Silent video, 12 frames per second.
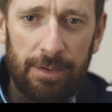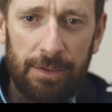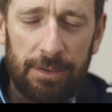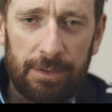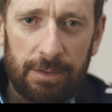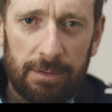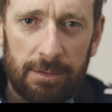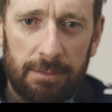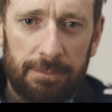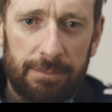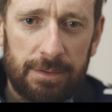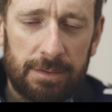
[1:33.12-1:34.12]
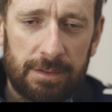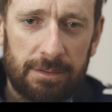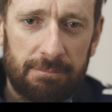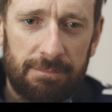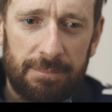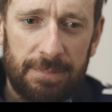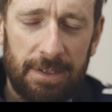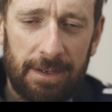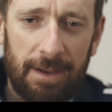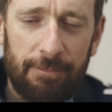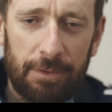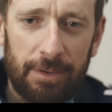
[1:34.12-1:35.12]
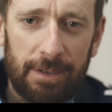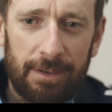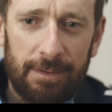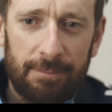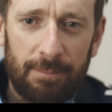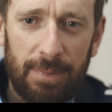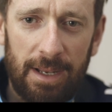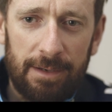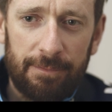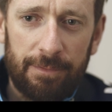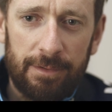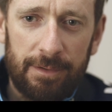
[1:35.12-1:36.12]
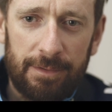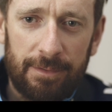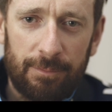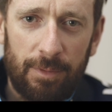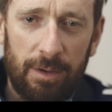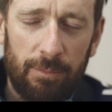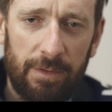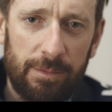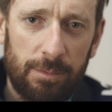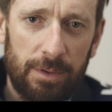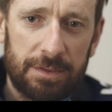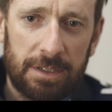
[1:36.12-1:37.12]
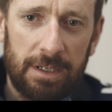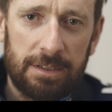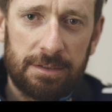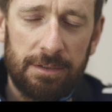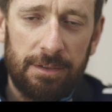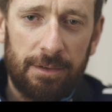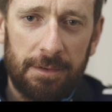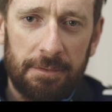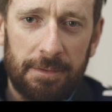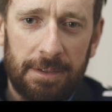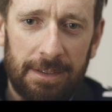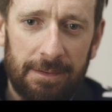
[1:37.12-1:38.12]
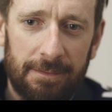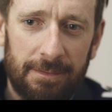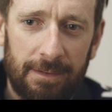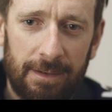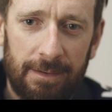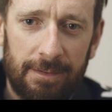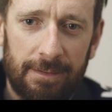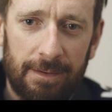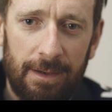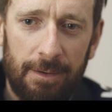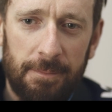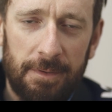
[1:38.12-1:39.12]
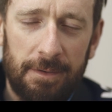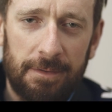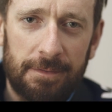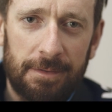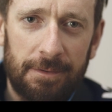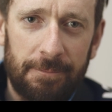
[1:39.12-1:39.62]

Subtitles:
you kind of just take everything and plan for every worst case scenario, really, and get on with it.